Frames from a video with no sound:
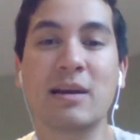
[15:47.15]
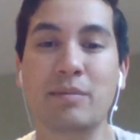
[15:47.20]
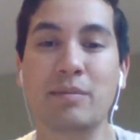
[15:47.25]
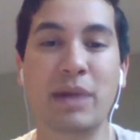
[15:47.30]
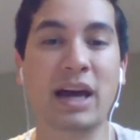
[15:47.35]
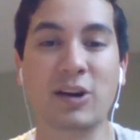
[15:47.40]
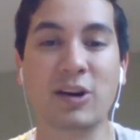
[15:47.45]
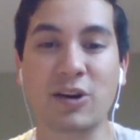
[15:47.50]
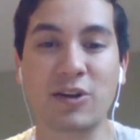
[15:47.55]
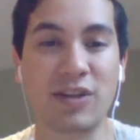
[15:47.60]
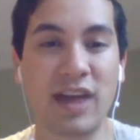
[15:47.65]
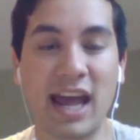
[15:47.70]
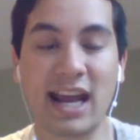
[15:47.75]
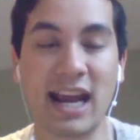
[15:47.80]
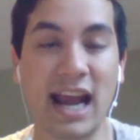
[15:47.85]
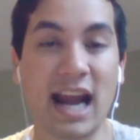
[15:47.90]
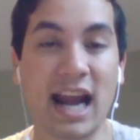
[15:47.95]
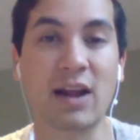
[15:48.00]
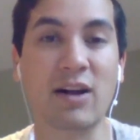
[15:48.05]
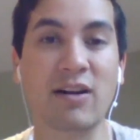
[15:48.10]
Better
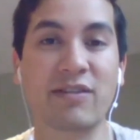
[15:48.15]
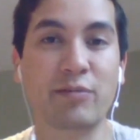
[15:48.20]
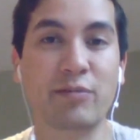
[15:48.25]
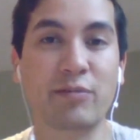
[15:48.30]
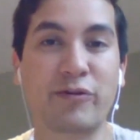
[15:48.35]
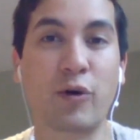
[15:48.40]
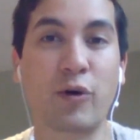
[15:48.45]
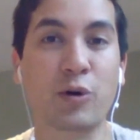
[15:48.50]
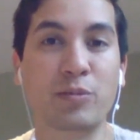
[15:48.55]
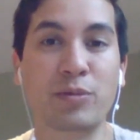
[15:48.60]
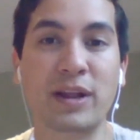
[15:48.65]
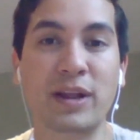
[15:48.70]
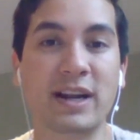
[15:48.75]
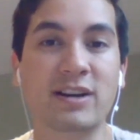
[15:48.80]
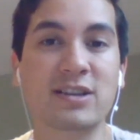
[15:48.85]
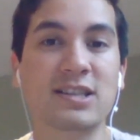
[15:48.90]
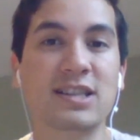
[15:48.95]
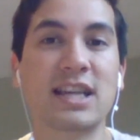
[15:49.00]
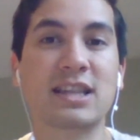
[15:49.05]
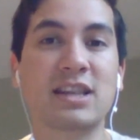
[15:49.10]
than any of the 4
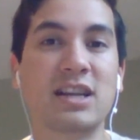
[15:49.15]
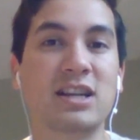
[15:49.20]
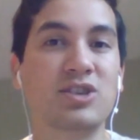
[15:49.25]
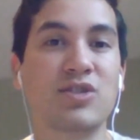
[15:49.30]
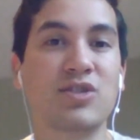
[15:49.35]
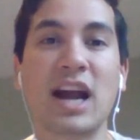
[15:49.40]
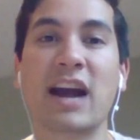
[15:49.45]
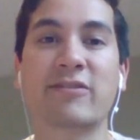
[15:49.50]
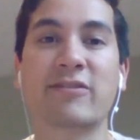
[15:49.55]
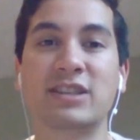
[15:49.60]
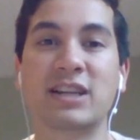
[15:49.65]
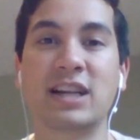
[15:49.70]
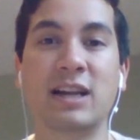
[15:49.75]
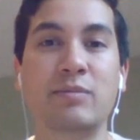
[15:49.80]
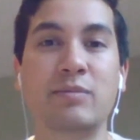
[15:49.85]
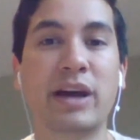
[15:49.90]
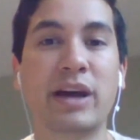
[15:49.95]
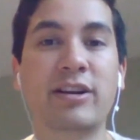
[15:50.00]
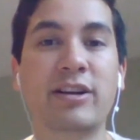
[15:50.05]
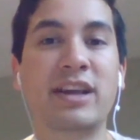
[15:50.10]
players that they
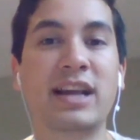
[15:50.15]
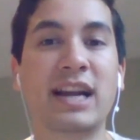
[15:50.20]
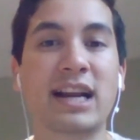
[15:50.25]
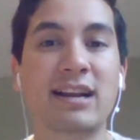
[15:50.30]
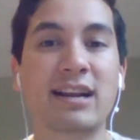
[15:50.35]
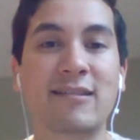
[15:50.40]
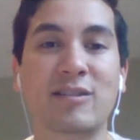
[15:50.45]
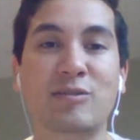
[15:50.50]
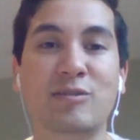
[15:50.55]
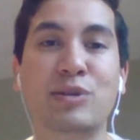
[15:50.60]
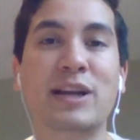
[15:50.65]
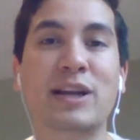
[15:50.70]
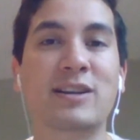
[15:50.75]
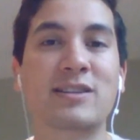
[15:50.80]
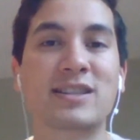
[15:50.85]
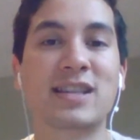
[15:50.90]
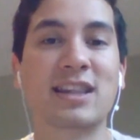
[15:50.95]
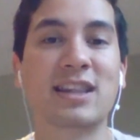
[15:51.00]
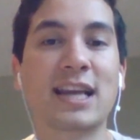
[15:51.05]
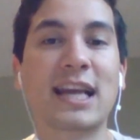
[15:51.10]
drafted, better than any of the
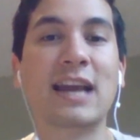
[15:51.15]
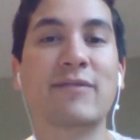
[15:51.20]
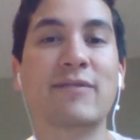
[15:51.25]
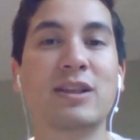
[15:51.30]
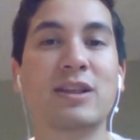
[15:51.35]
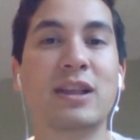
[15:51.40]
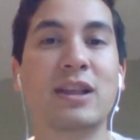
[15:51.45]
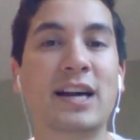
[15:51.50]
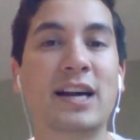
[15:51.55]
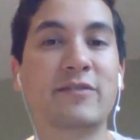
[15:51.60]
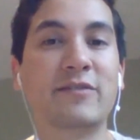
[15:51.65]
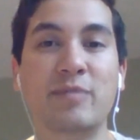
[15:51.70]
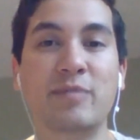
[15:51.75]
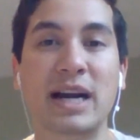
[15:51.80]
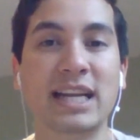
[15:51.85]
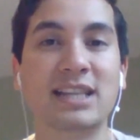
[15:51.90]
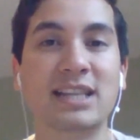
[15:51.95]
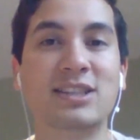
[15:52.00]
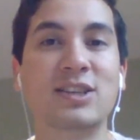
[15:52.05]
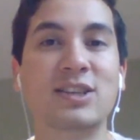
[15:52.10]
players that they gave a lot of
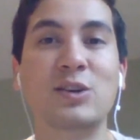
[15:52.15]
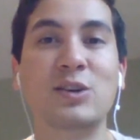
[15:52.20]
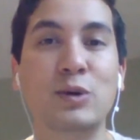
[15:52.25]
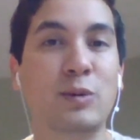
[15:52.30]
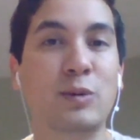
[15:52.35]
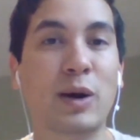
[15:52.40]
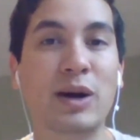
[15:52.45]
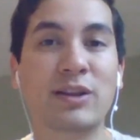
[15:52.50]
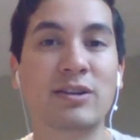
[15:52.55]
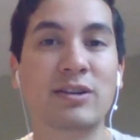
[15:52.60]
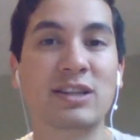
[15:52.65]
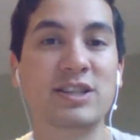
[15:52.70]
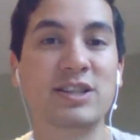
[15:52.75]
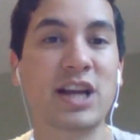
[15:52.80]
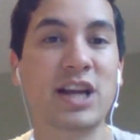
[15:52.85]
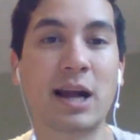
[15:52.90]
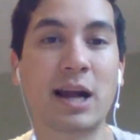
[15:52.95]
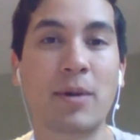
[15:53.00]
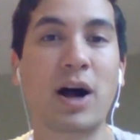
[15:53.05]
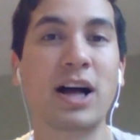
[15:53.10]
money to, whether it's
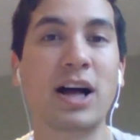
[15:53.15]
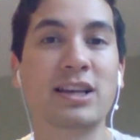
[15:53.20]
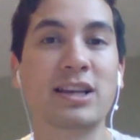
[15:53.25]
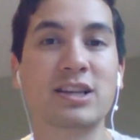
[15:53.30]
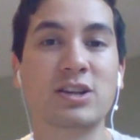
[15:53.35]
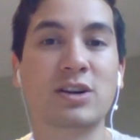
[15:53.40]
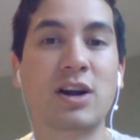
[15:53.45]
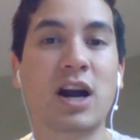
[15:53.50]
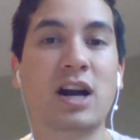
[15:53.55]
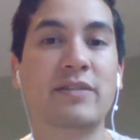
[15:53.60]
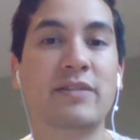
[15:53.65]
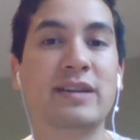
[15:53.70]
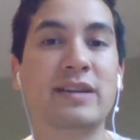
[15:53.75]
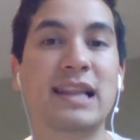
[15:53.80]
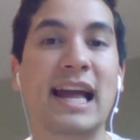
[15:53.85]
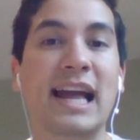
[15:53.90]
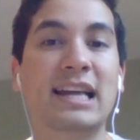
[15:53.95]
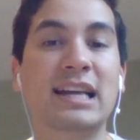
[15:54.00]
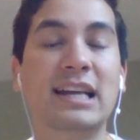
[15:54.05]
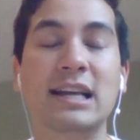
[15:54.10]
Jacob Hollister or Harvey
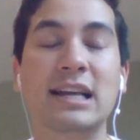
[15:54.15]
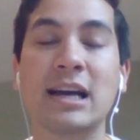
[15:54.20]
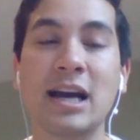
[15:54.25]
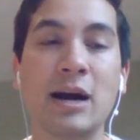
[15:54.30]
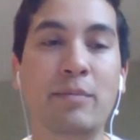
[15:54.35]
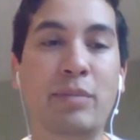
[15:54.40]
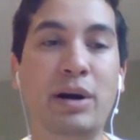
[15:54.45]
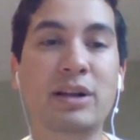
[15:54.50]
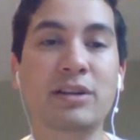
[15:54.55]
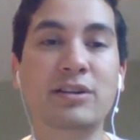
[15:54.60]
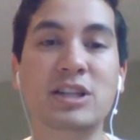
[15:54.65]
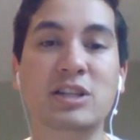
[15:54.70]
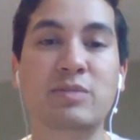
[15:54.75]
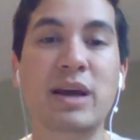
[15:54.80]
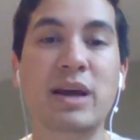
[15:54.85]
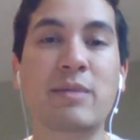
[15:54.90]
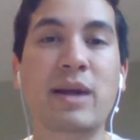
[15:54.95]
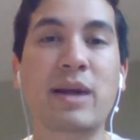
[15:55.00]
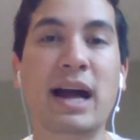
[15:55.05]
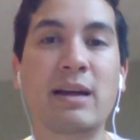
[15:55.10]
Lange. Butler has
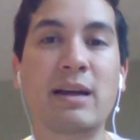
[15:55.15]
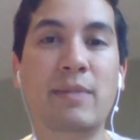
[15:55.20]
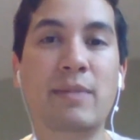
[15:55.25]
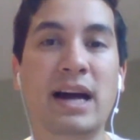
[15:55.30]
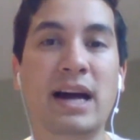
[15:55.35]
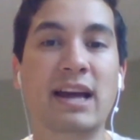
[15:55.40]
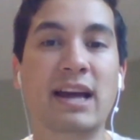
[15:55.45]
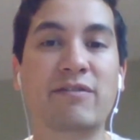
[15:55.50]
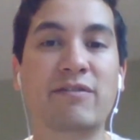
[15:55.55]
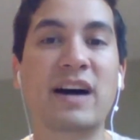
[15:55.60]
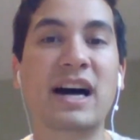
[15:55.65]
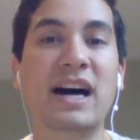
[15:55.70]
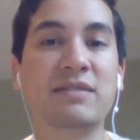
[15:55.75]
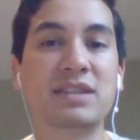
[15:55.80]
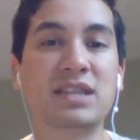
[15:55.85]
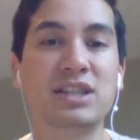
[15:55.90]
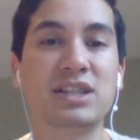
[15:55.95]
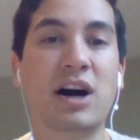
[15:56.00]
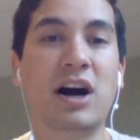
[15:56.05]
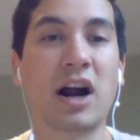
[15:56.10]
been my
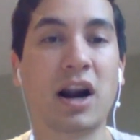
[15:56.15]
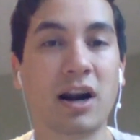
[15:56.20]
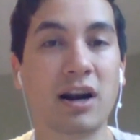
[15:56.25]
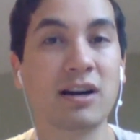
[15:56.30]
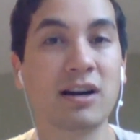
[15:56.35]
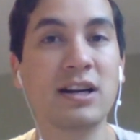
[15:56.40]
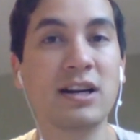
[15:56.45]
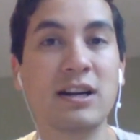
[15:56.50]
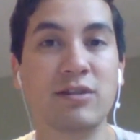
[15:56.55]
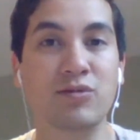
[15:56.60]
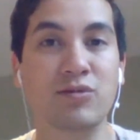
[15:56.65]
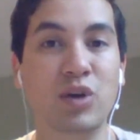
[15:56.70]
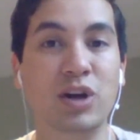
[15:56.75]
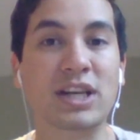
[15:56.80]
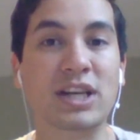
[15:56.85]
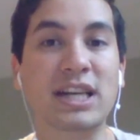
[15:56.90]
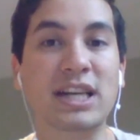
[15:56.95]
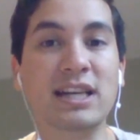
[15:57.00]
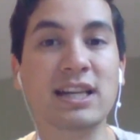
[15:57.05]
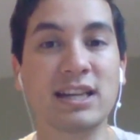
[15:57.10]
5-star
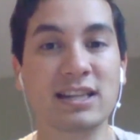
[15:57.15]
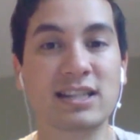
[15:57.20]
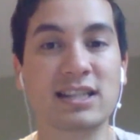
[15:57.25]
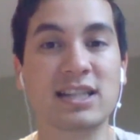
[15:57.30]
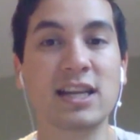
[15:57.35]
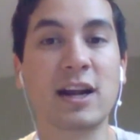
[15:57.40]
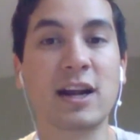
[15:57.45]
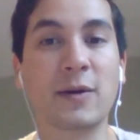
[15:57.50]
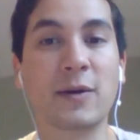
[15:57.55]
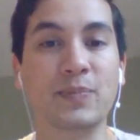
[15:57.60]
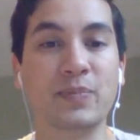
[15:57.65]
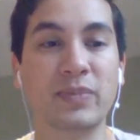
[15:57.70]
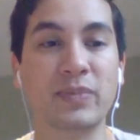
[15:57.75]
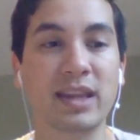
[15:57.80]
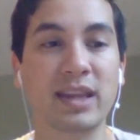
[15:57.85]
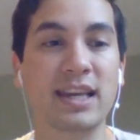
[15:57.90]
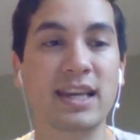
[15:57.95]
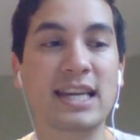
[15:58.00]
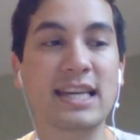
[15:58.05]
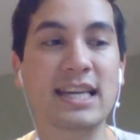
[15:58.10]
rookie this year.
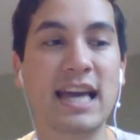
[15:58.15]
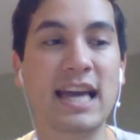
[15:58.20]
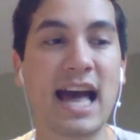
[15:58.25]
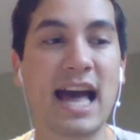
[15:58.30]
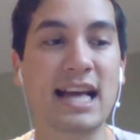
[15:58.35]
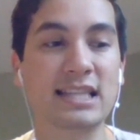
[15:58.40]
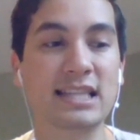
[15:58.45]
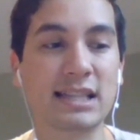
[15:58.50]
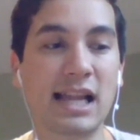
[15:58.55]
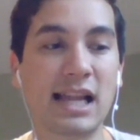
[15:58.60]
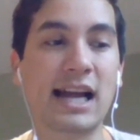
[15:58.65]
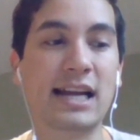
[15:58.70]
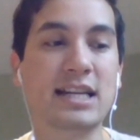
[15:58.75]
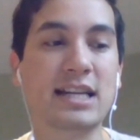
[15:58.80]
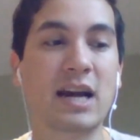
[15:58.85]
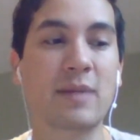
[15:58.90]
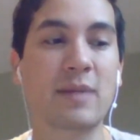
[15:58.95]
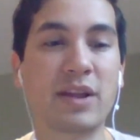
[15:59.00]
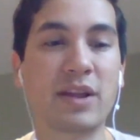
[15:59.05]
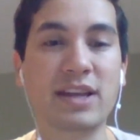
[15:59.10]
He has lined
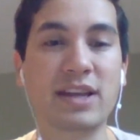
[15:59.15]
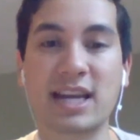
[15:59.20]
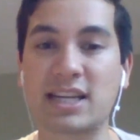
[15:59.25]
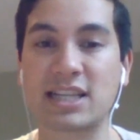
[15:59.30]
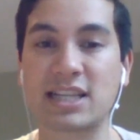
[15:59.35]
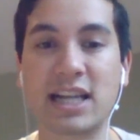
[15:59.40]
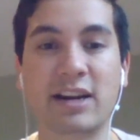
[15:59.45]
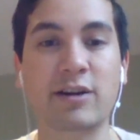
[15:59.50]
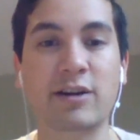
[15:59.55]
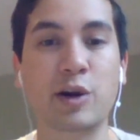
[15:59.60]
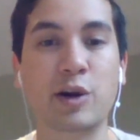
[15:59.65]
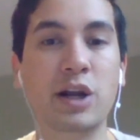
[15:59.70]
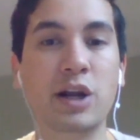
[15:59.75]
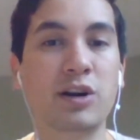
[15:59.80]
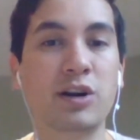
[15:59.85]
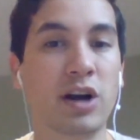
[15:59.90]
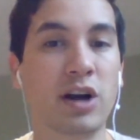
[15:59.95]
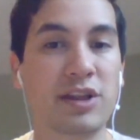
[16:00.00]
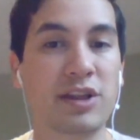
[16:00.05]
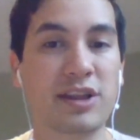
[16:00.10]
up on the
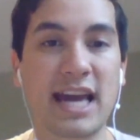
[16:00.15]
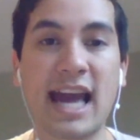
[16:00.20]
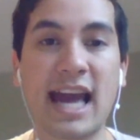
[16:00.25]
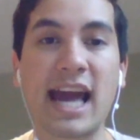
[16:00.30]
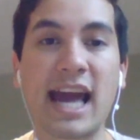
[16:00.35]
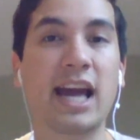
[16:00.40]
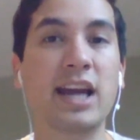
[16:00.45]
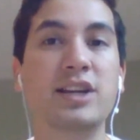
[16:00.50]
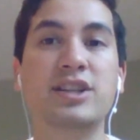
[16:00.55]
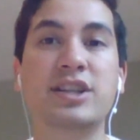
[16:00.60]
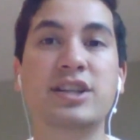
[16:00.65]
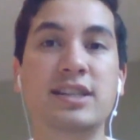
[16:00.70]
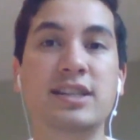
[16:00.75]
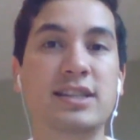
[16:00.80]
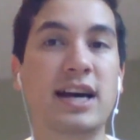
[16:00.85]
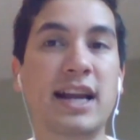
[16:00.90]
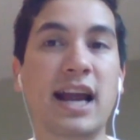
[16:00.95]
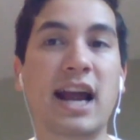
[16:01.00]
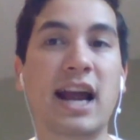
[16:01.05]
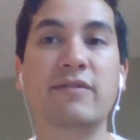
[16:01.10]
interior, on the edge. He's
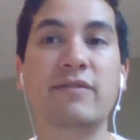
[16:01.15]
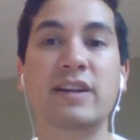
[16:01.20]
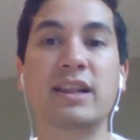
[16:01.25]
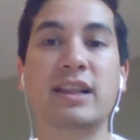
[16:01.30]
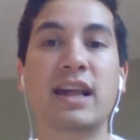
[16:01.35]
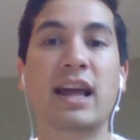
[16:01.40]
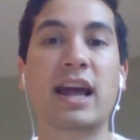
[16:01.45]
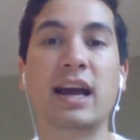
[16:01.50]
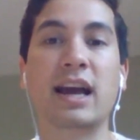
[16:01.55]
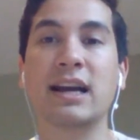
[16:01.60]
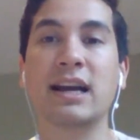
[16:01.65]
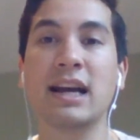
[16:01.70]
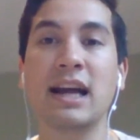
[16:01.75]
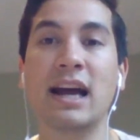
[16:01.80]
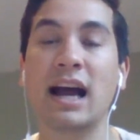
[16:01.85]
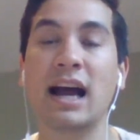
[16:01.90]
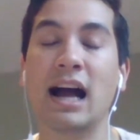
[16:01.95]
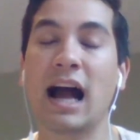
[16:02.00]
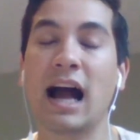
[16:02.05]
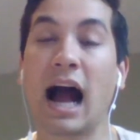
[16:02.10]
done everything.
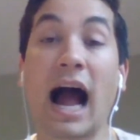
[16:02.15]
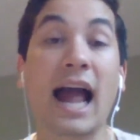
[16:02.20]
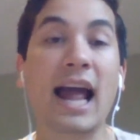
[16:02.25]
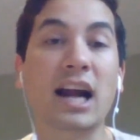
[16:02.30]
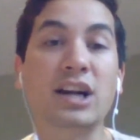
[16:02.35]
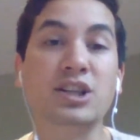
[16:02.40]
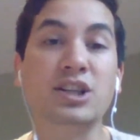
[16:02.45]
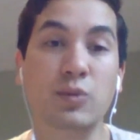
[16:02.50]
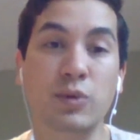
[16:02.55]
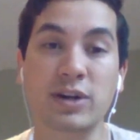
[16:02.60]
I actually